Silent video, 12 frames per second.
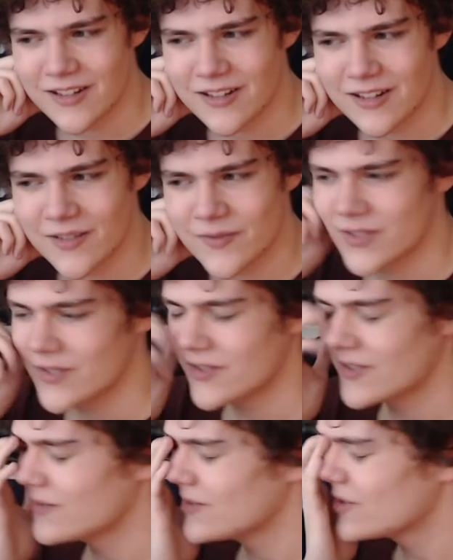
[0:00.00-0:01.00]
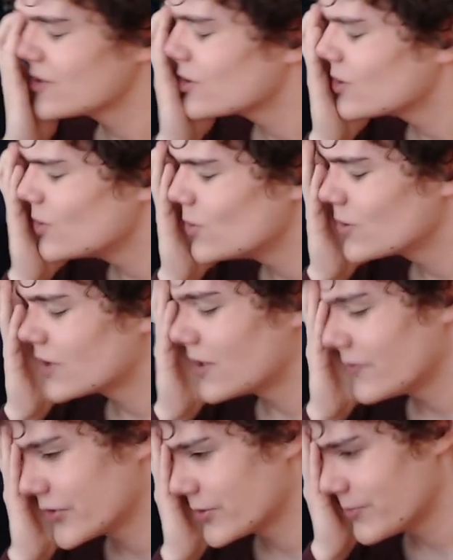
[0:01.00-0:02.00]
I'm just so
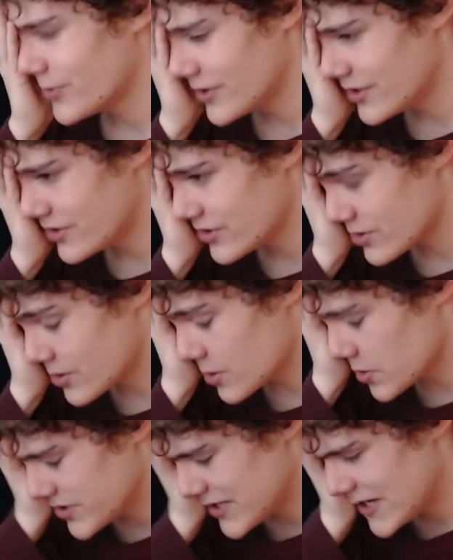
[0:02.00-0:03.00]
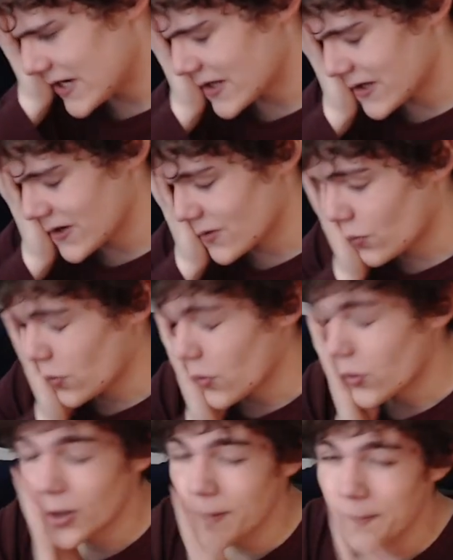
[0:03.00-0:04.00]
comfortable and just cozy and, like,
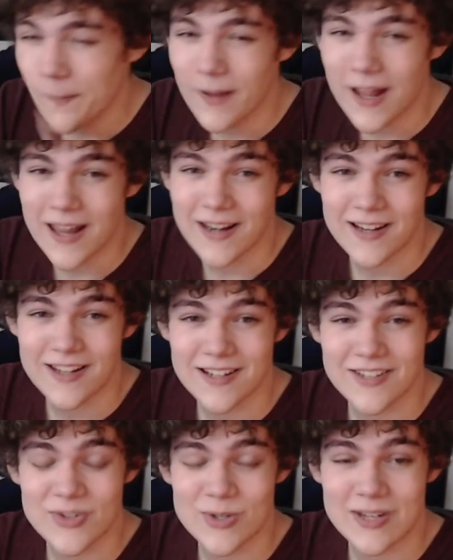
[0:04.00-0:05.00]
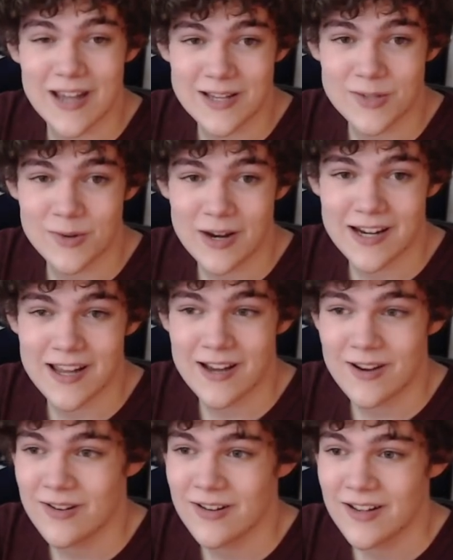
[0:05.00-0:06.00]
warm and just nice right
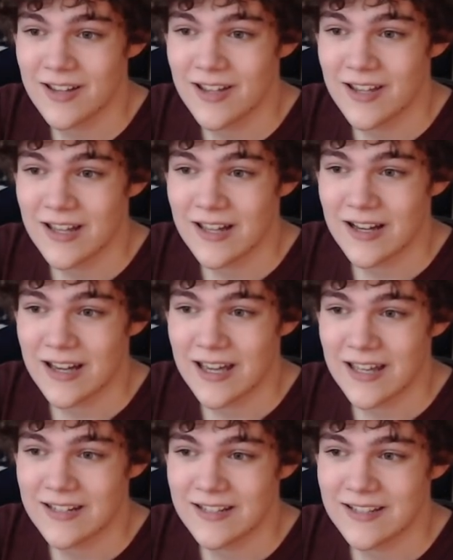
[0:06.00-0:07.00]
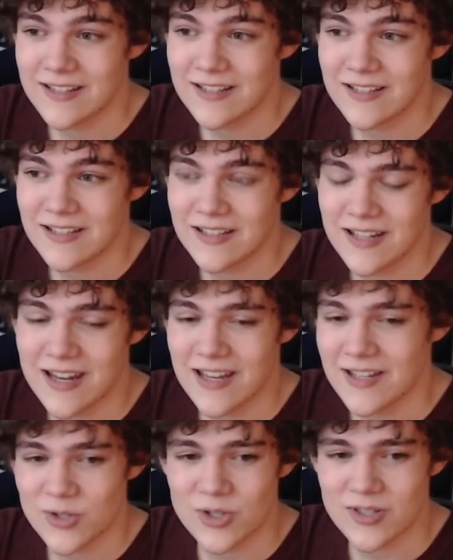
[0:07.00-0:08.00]
now. And today
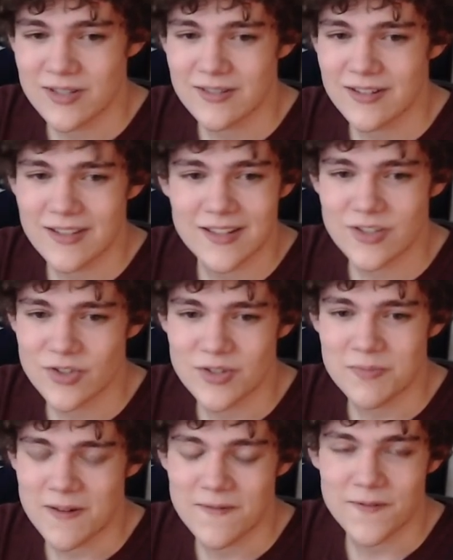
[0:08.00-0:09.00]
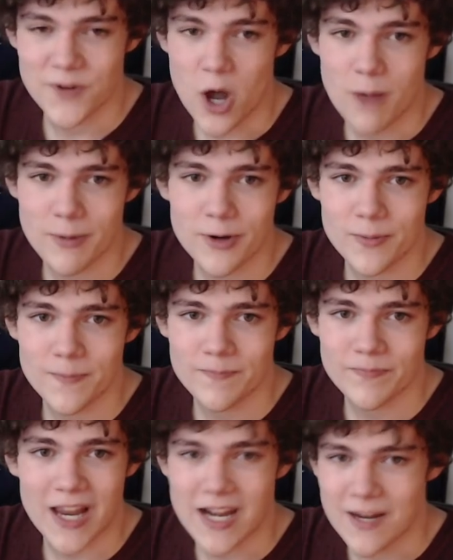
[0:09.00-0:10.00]
has just been phenomenal.
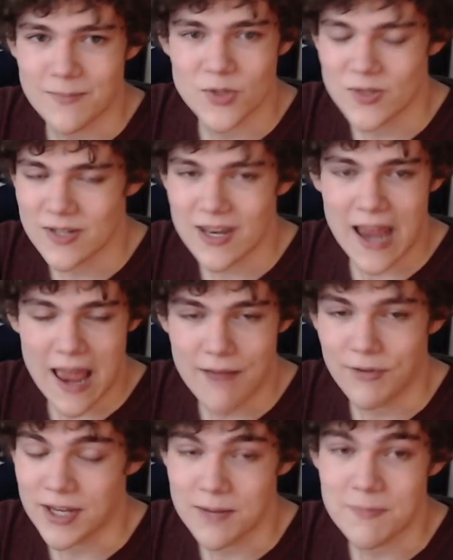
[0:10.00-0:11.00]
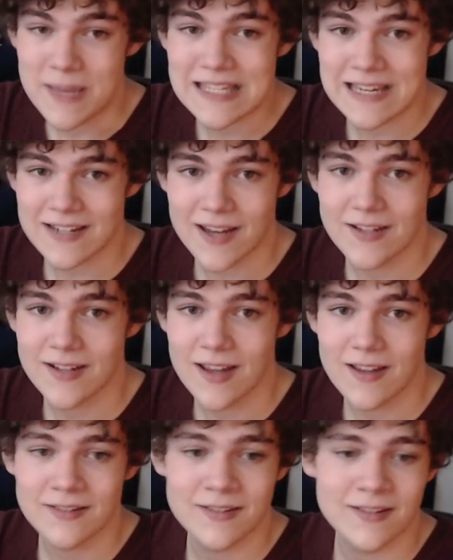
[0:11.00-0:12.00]
And I'm just having an amazing day today.
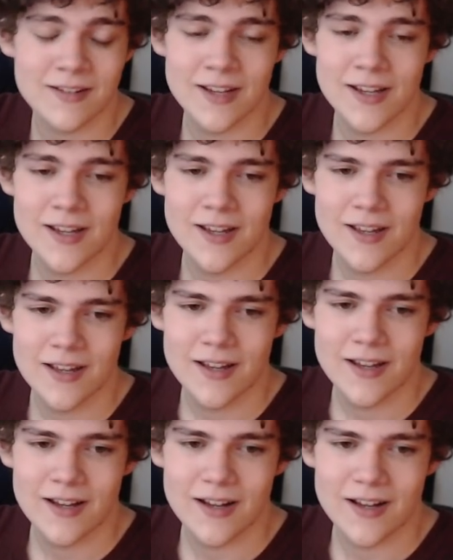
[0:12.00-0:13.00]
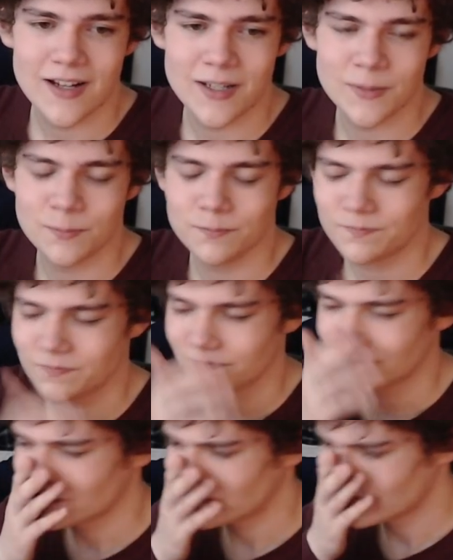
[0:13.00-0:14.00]

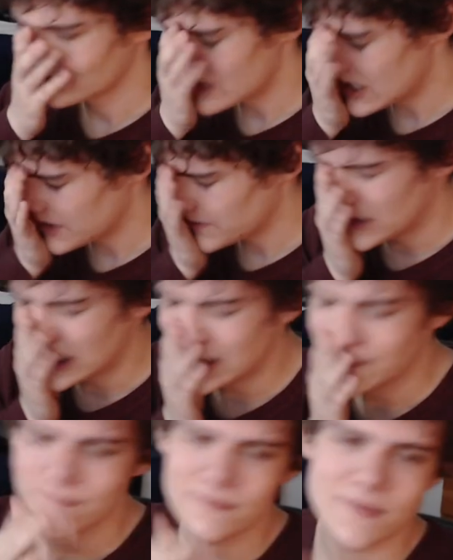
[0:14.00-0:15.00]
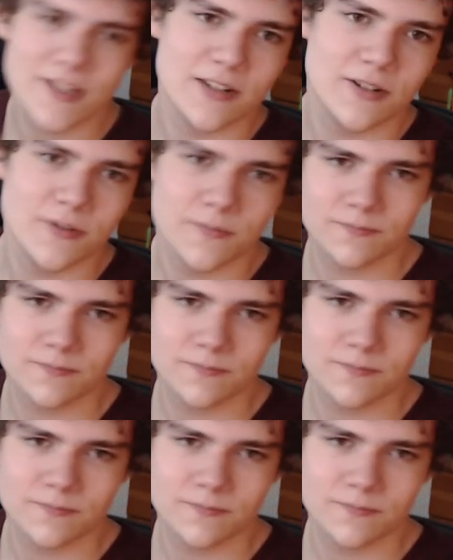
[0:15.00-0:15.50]
Yeah, all right. See you, dude.